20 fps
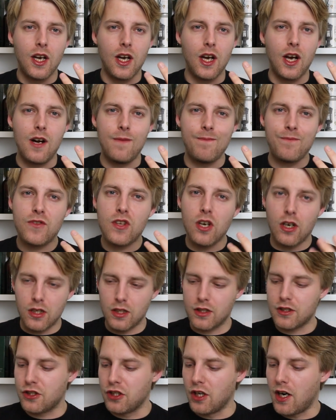um,
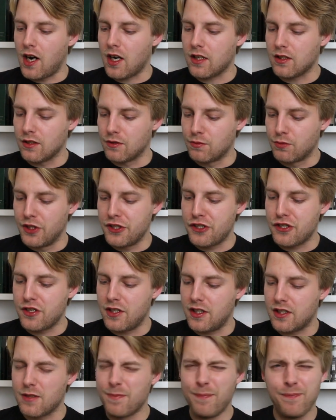dark chocolate
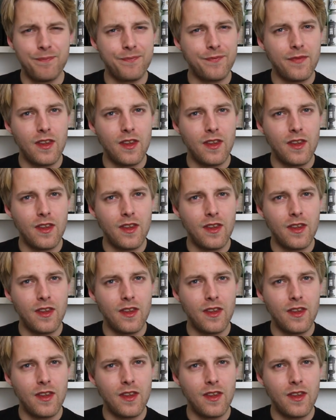richness,